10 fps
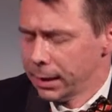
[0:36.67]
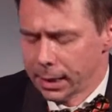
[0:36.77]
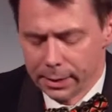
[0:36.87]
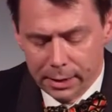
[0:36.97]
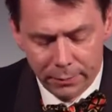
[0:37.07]

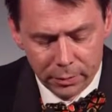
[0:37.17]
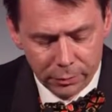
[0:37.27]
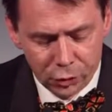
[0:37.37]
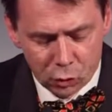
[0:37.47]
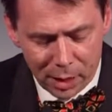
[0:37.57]
and
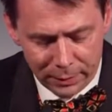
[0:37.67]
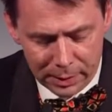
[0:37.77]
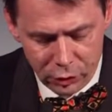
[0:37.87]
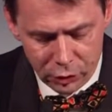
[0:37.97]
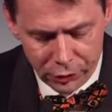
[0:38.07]
even travel
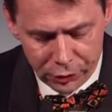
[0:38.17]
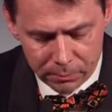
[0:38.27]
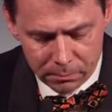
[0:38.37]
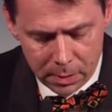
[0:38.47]
agents.